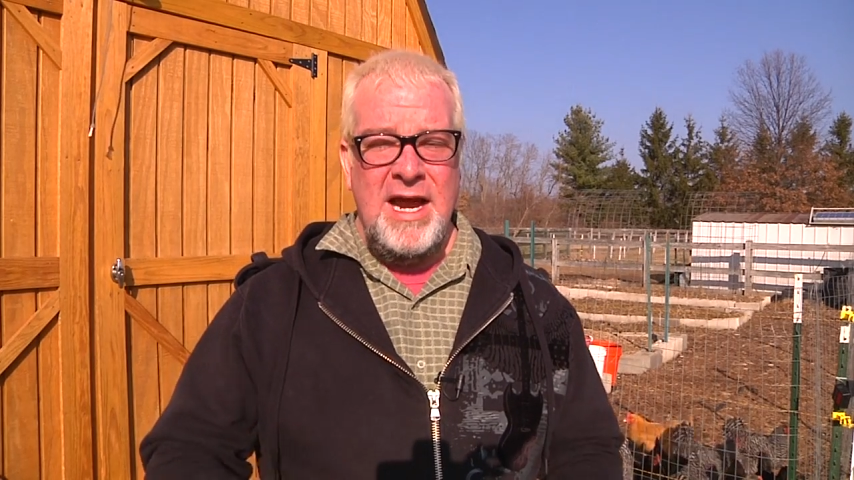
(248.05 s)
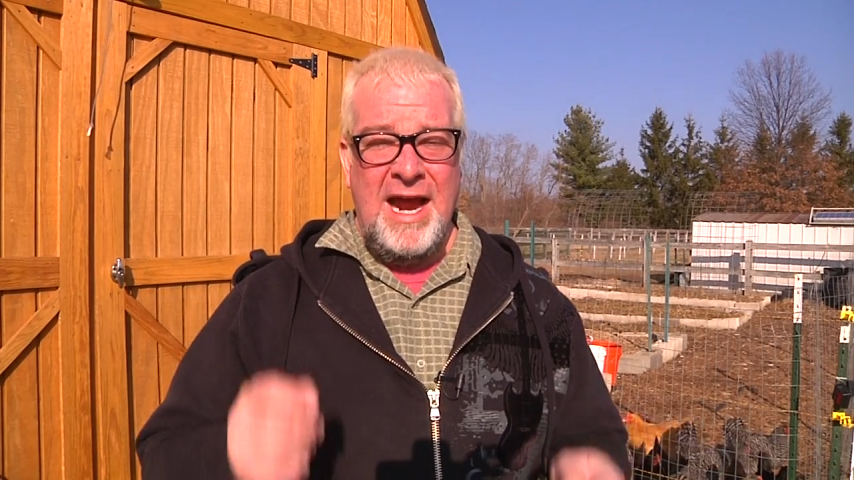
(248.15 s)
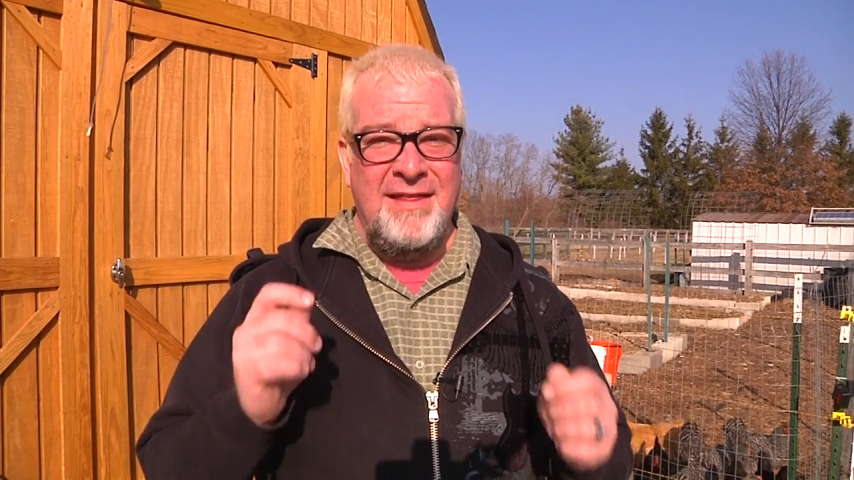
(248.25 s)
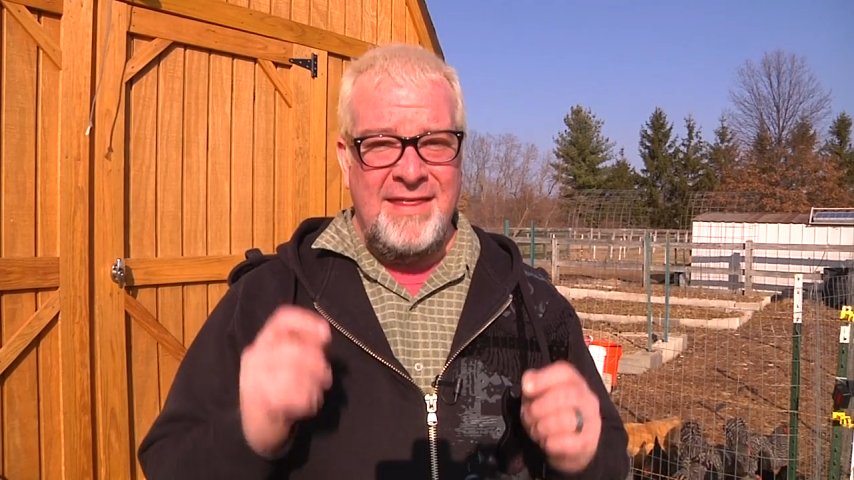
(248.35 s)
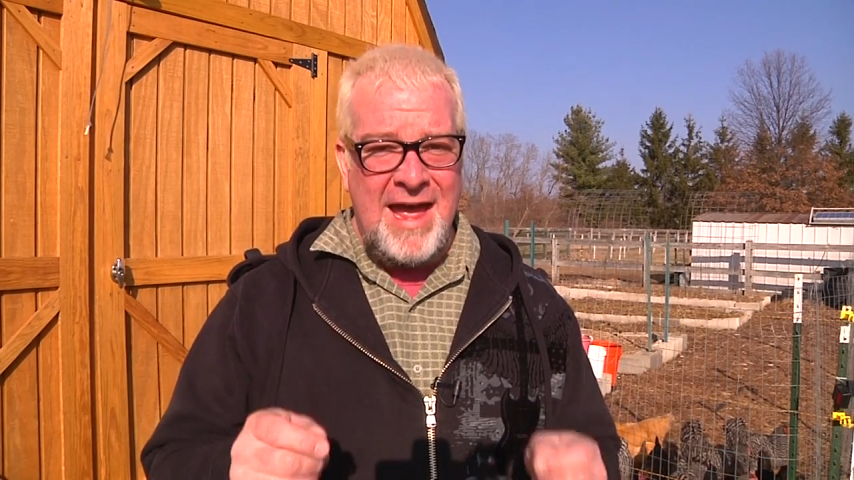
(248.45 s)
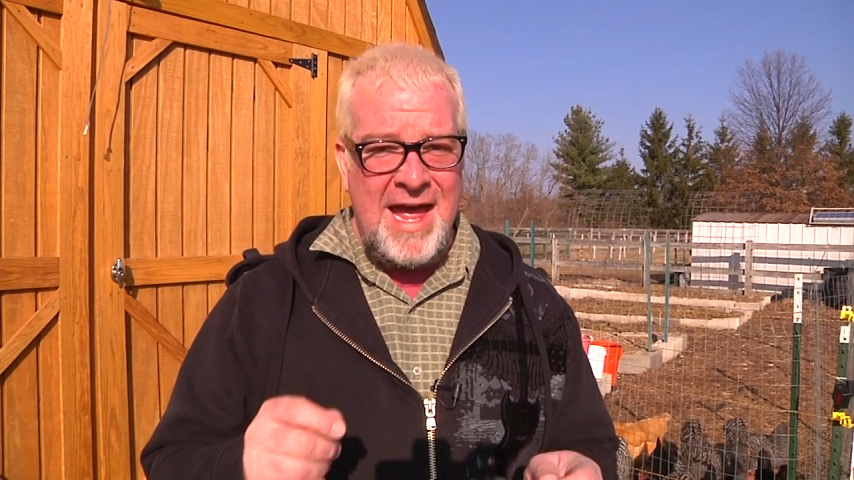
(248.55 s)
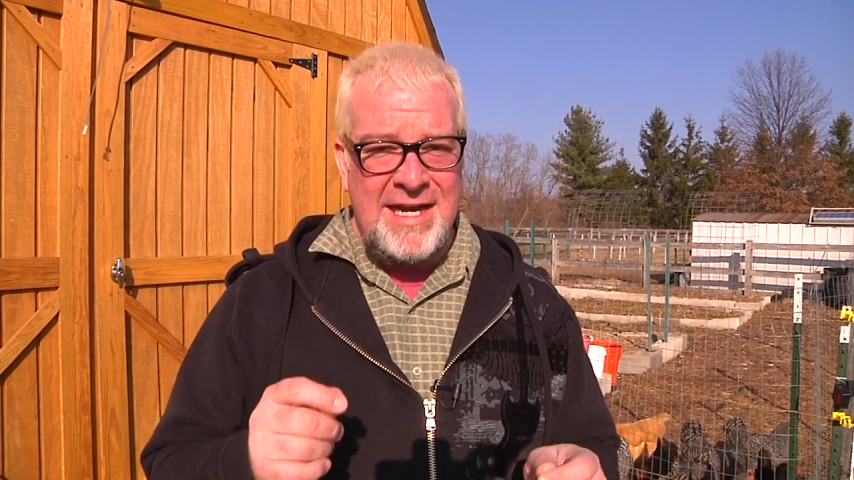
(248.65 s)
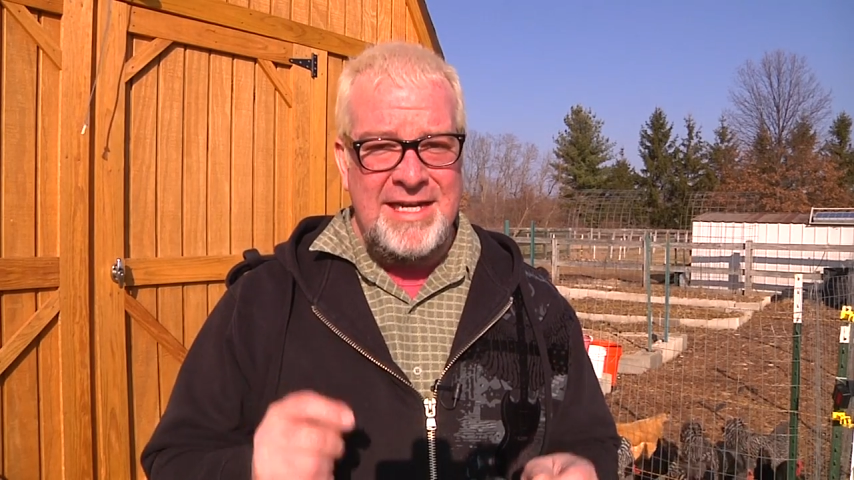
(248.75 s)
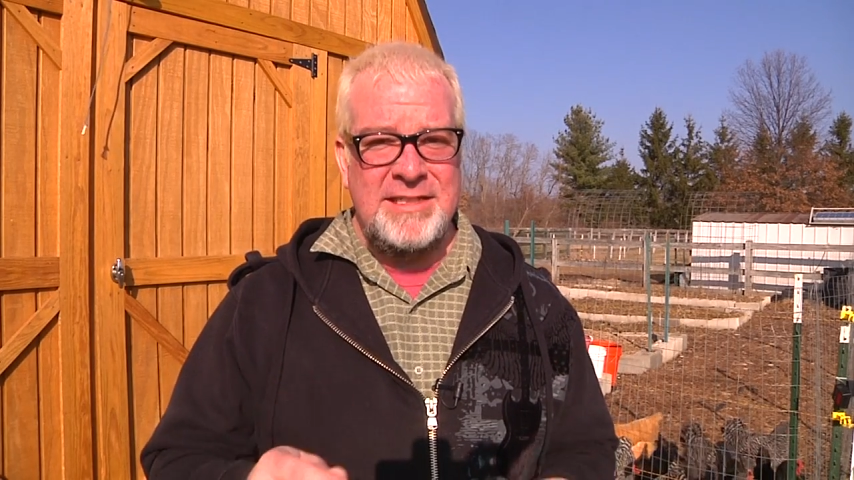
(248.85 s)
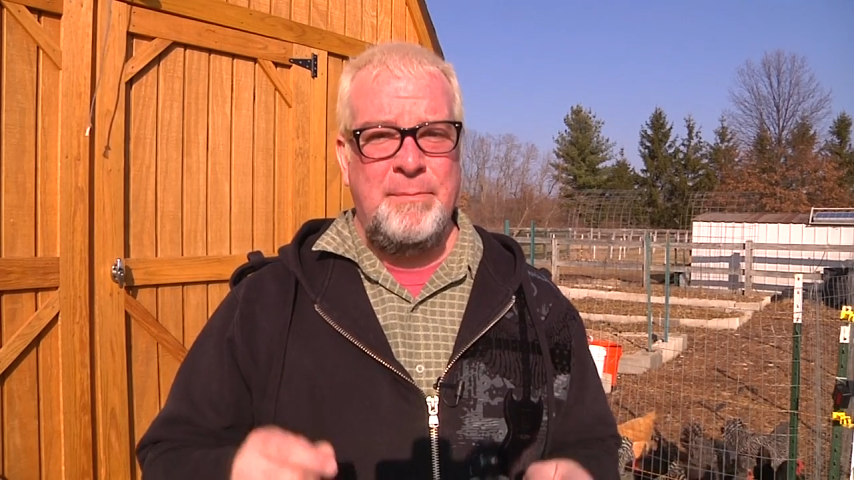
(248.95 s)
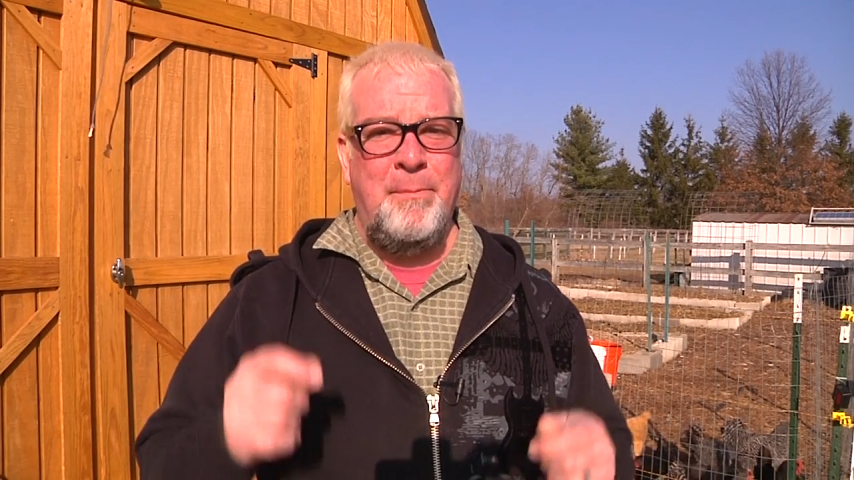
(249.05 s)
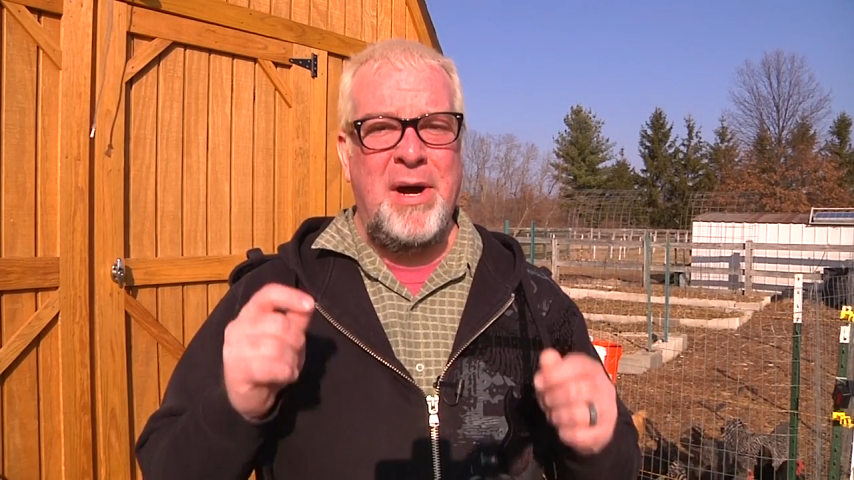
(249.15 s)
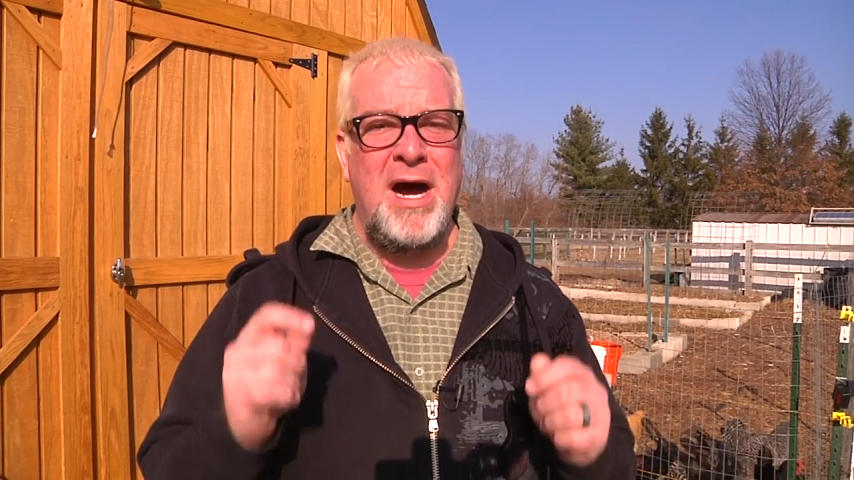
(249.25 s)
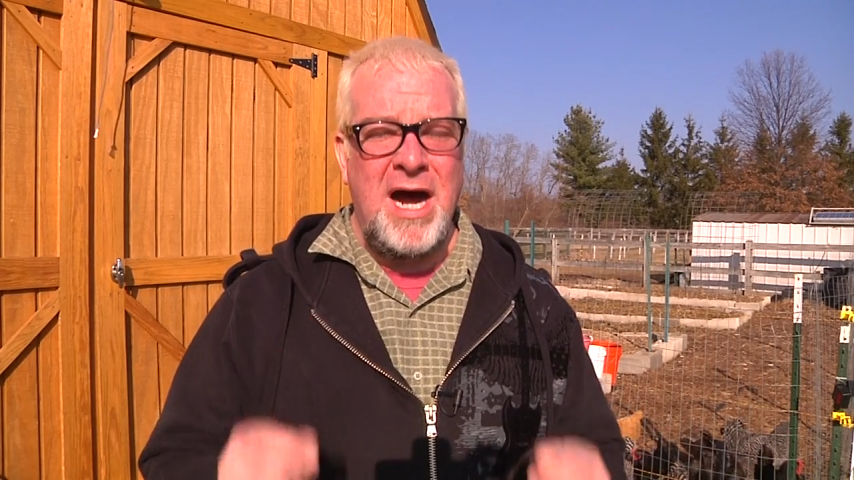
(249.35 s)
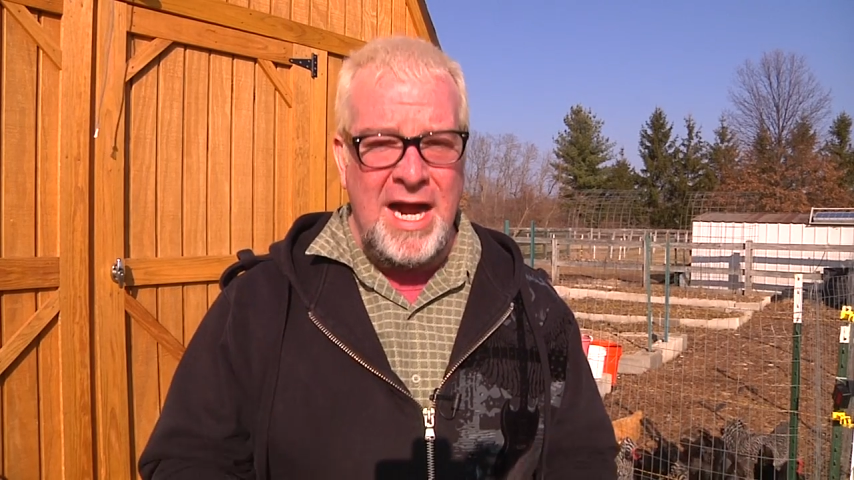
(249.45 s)
and that is
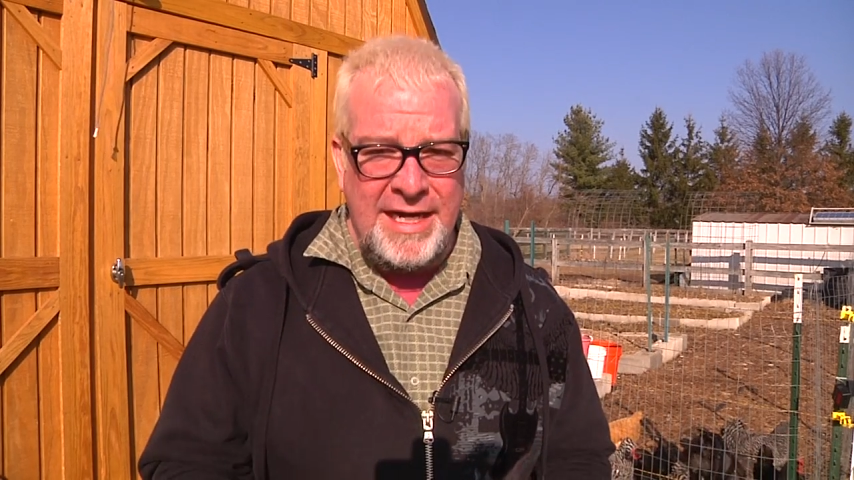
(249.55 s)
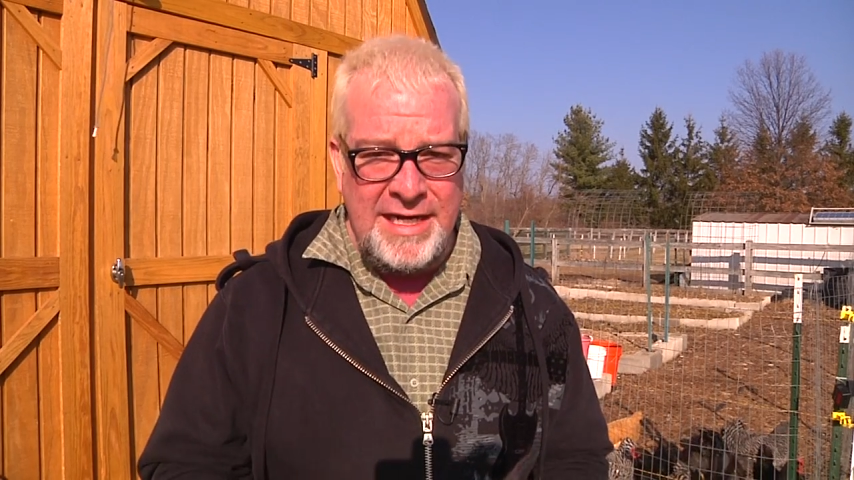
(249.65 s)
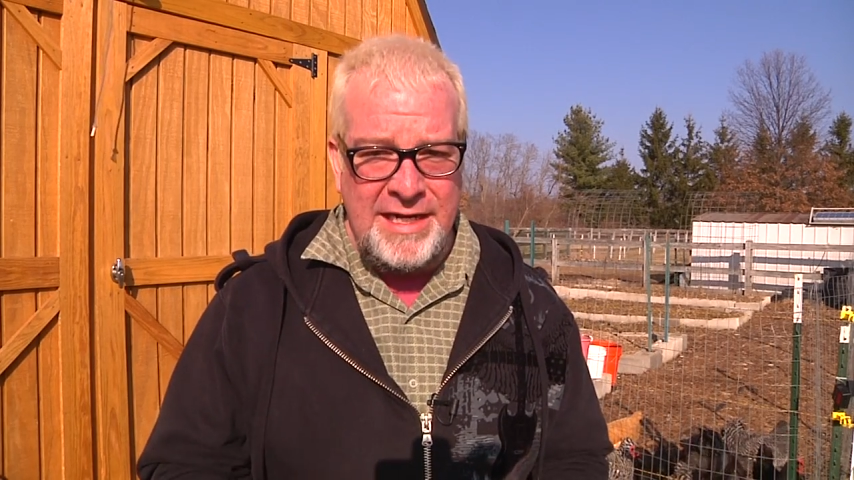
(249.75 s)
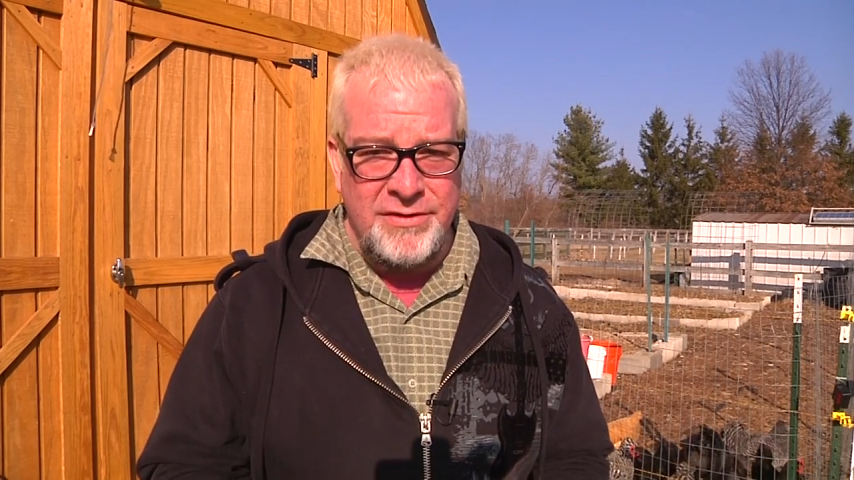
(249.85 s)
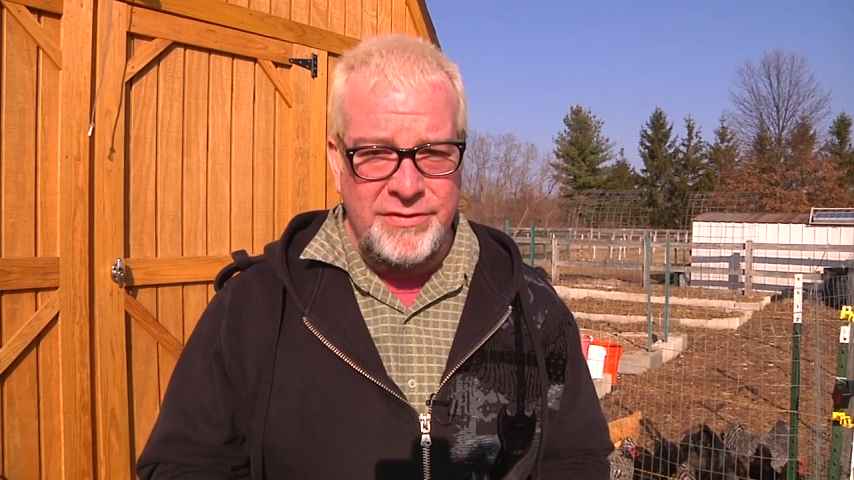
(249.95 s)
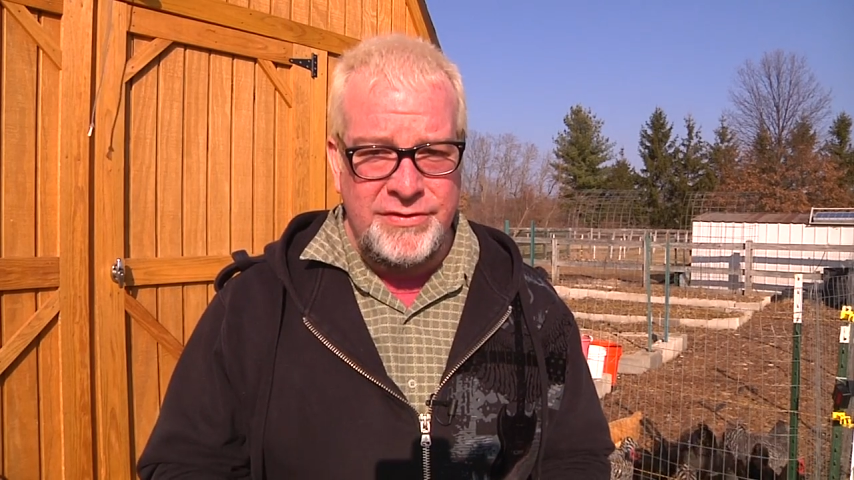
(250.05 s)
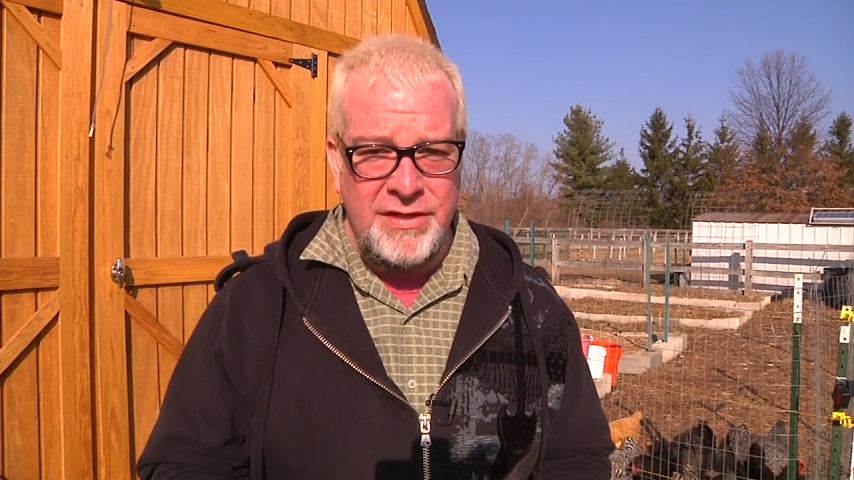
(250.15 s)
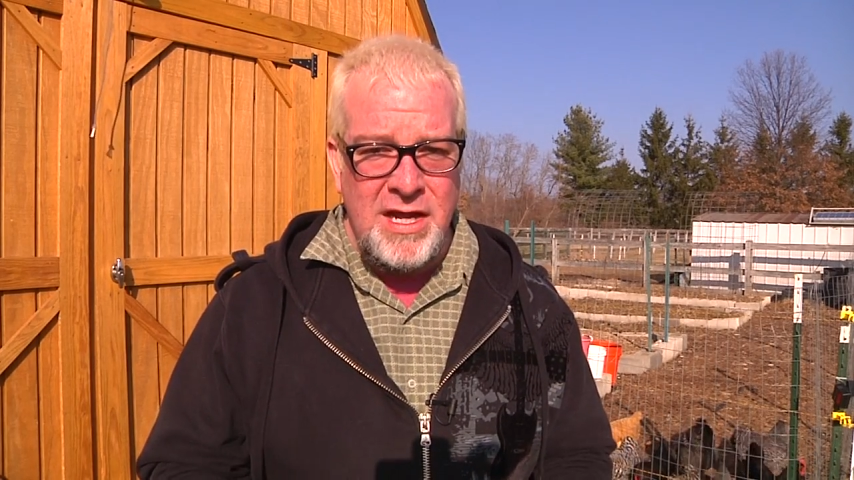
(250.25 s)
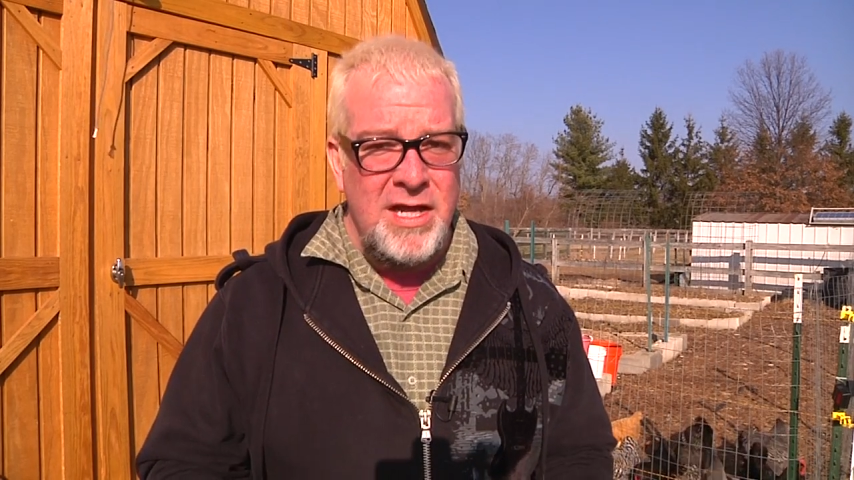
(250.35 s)
pine needles.